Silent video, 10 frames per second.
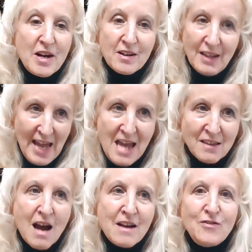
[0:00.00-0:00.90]

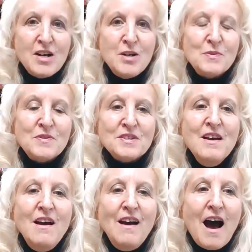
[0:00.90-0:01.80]
landline phones.
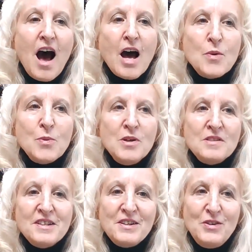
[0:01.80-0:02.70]
I
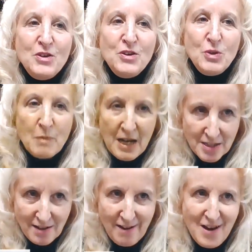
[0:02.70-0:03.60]
was in New
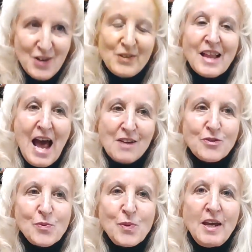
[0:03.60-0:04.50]
Mexico
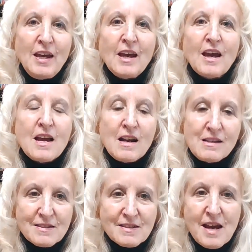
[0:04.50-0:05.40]
last week, and I
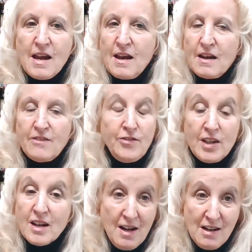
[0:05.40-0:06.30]
stayed at a
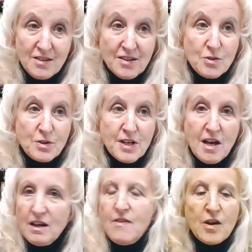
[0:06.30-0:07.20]
very nice
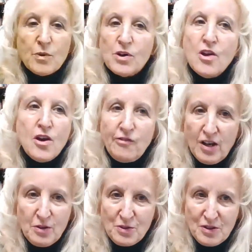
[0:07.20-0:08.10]
hotel, and there were no
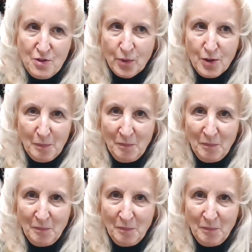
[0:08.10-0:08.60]
phones in the room.